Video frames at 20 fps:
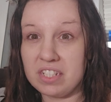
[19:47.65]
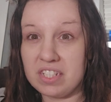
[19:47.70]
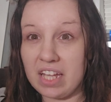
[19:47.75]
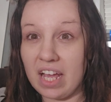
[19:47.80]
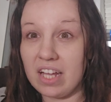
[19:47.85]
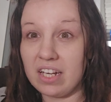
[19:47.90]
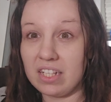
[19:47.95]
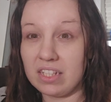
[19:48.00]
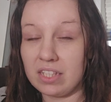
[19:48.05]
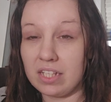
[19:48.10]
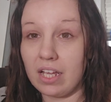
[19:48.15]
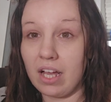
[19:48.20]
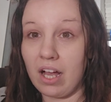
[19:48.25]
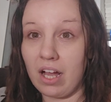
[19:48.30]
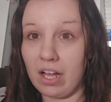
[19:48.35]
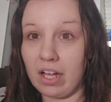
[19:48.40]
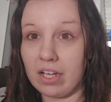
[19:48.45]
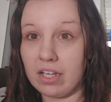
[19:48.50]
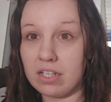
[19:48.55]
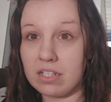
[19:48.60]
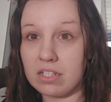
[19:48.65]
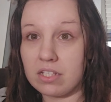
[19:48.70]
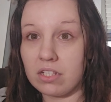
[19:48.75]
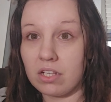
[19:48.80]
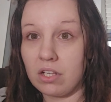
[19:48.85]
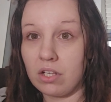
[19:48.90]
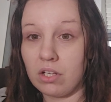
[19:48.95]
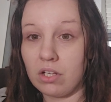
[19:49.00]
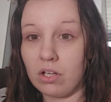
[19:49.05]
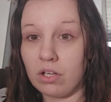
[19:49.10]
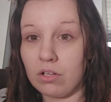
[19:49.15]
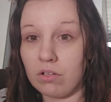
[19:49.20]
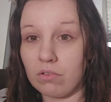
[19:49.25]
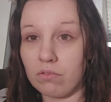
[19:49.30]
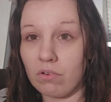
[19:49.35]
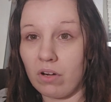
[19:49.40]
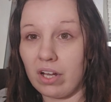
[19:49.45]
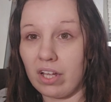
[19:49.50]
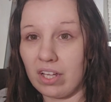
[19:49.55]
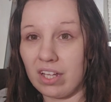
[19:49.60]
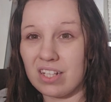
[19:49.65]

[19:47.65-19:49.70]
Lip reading: dead in the eyes, right?